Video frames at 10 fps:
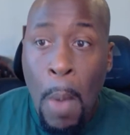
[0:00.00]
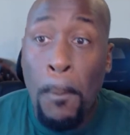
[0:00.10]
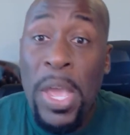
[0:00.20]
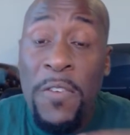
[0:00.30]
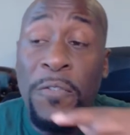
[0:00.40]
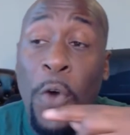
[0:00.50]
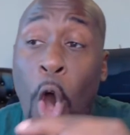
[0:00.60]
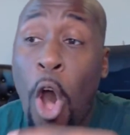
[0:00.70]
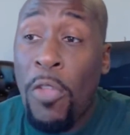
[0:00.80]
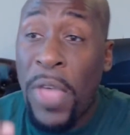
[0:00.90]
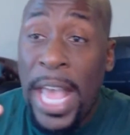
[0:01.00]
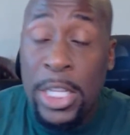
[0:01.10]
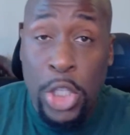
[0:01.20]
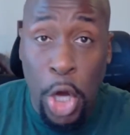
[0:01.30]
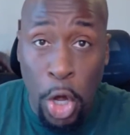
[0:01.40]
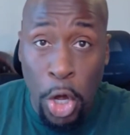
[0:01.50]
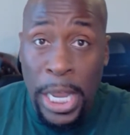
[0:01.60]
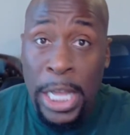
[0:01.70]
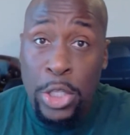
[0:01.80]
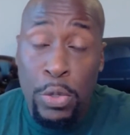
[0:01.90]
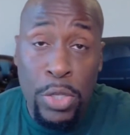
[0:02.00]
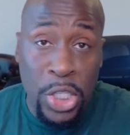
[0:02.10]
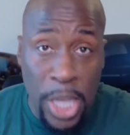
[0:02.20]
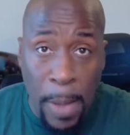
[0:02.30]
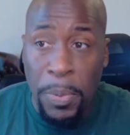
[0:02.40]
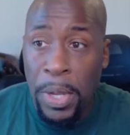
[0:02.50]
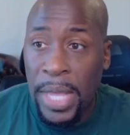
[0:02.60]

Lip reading: before they turn into something